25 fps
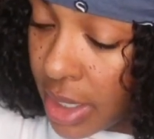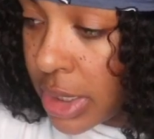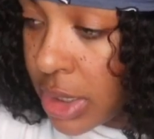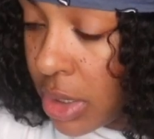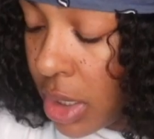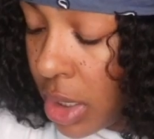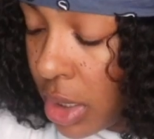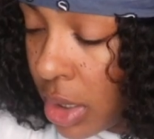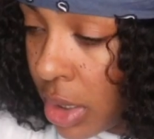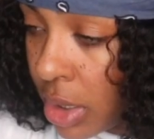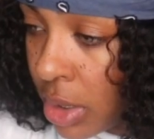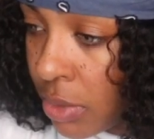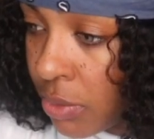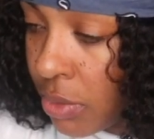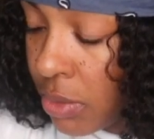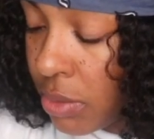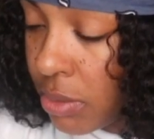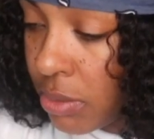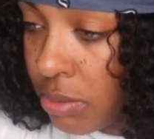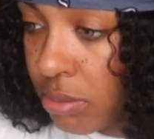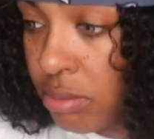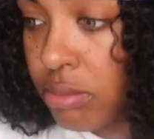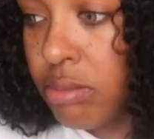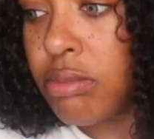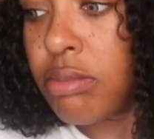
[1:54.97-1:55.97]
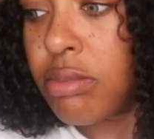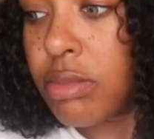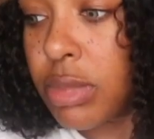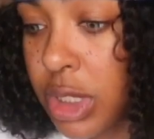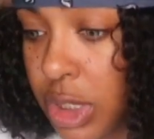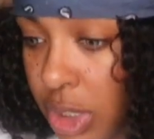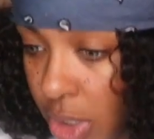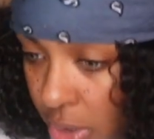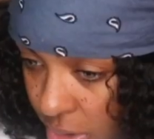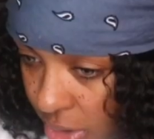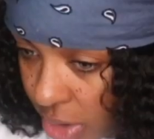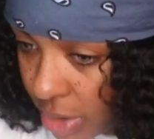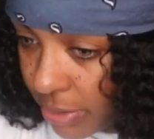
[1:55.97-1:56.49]
I started
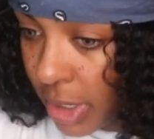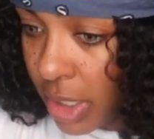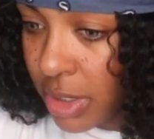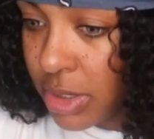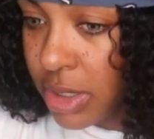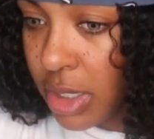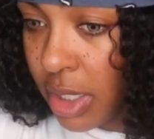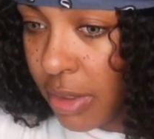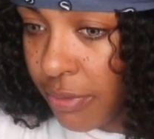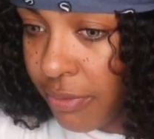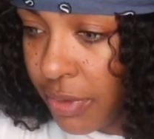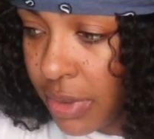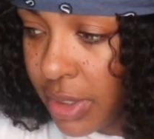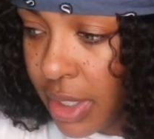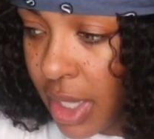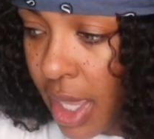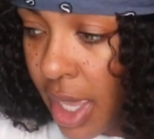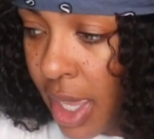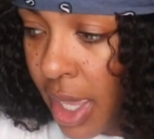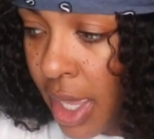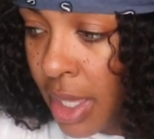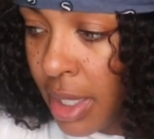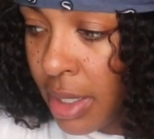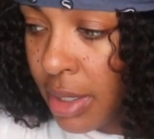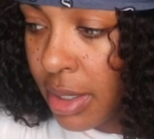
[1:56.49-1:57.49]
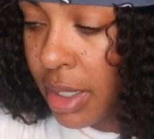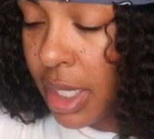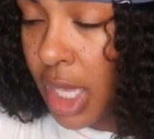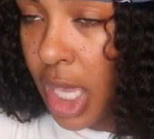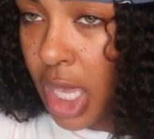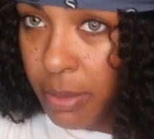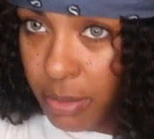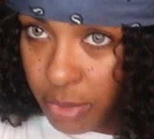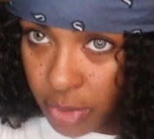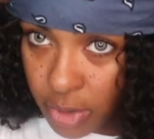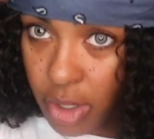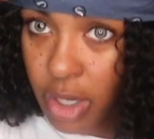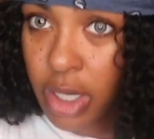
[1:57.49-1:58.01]
searching about stuff with that,
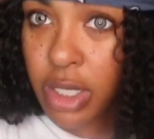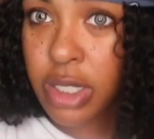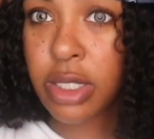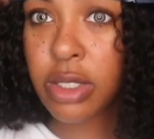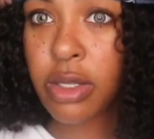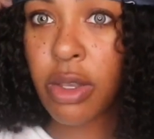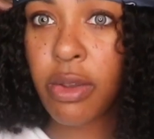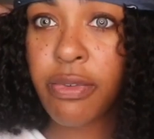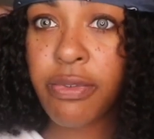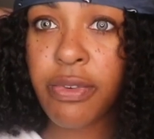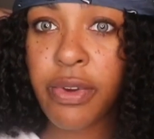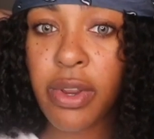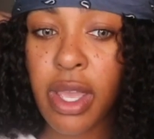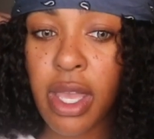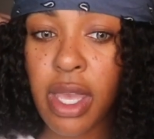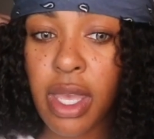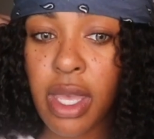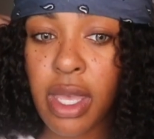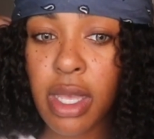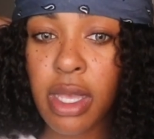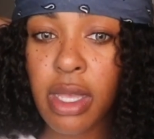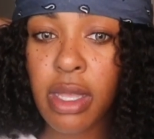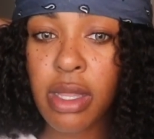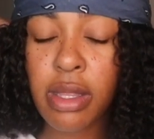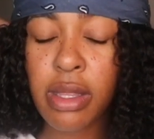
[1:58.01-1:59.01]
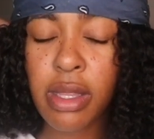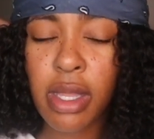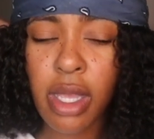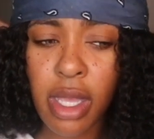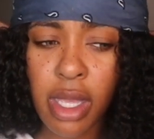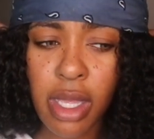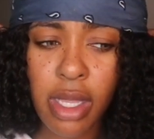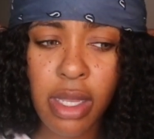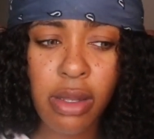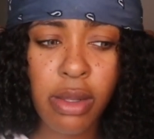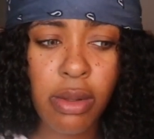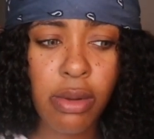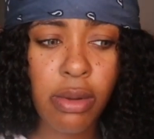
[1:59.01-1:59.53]
came across sulfur 8.
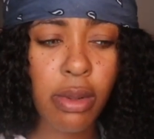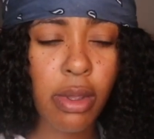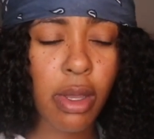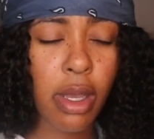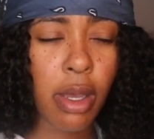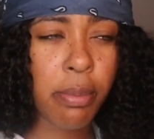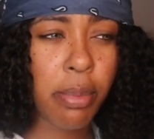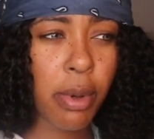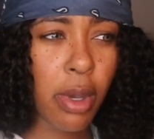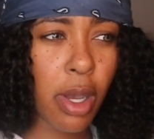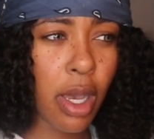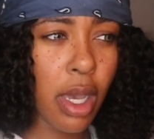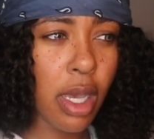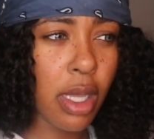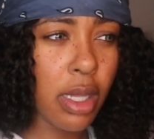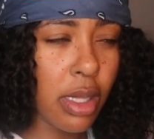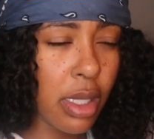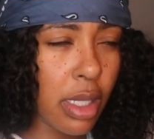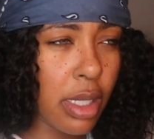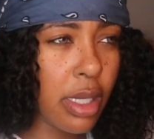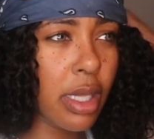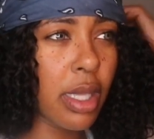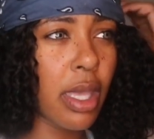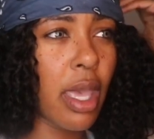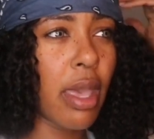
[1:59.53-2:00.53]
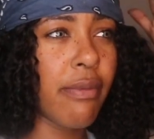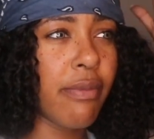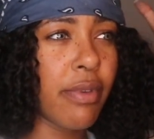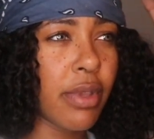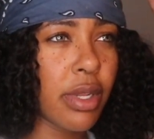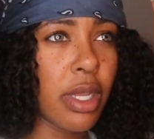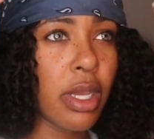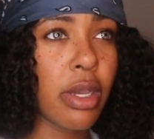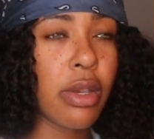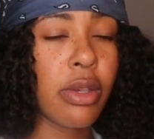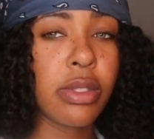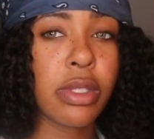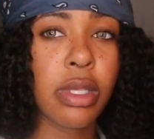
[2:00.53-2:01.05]
Then upon looking at
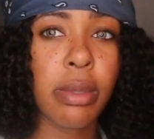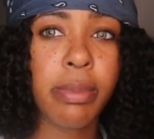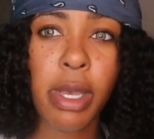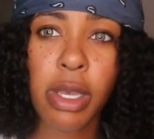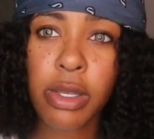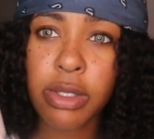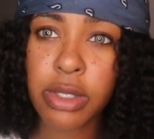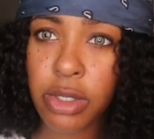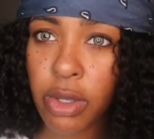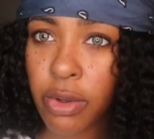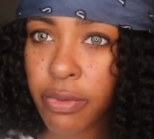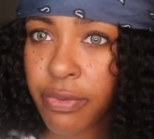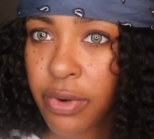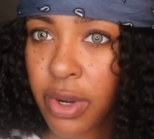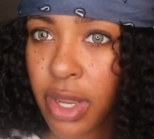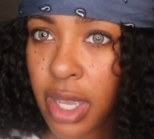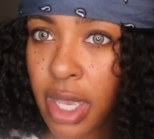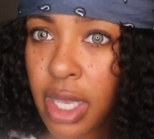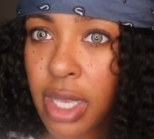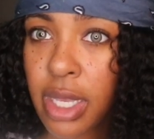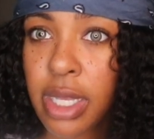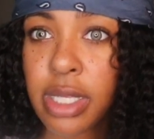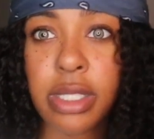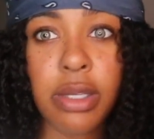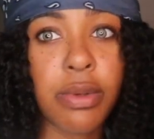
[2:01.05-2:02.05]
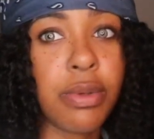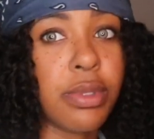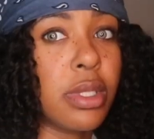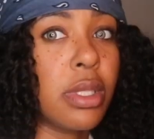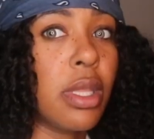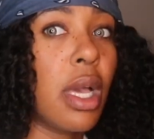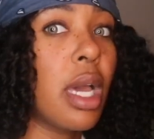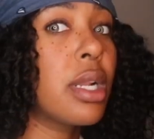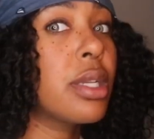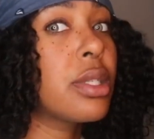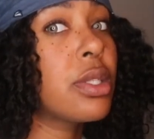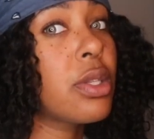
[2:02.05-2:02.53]
videos about sulfur 8, because there was a lot of